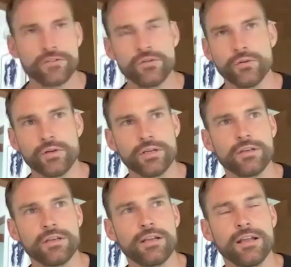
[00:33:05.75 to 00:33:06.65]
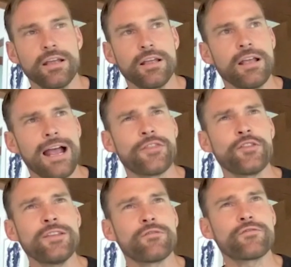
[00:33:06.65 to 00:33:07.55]
dude, I
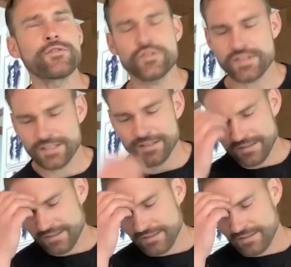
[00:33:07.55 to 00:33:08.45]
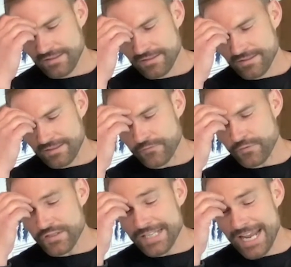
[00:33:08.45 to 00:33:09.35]
think the first
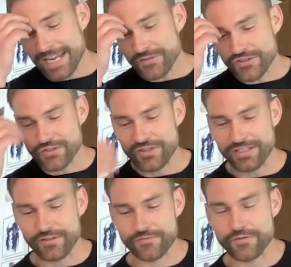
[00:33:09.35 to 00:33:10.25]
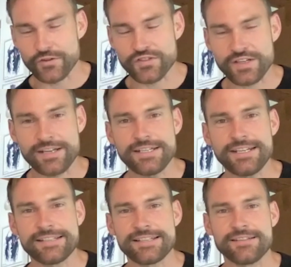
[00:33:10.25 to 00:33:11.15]
day of shooting, the first AD
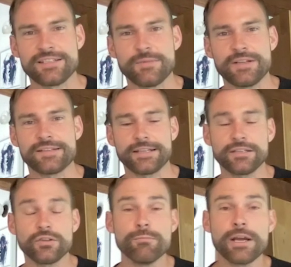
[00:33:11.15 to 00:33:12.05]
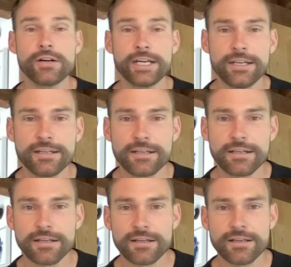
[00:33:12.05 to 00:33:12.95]
said to me, he's like, you married?
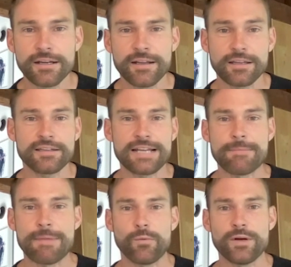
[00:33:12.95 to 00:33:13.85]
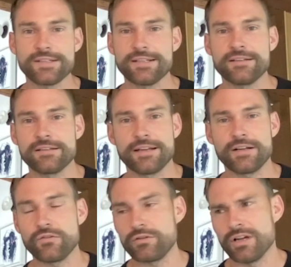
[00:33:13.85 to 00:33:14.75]
At the time I wasn't. I
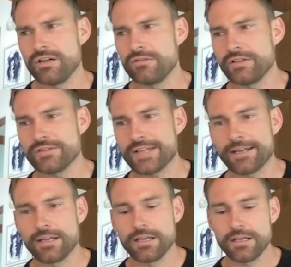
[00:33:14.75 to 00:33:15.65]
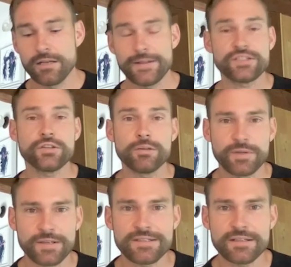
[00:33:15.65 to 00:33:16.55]
go, no. He goes, like, that's good,
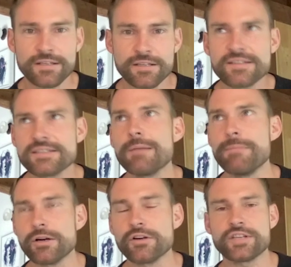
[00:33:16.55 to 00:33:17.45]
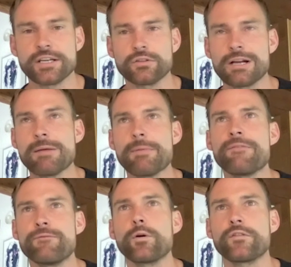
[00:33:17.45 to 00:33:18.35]
because this is a marriage killer. I'm on my
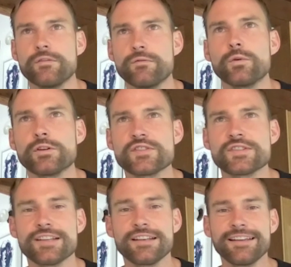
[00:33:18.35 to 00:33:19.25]
fourth divorce.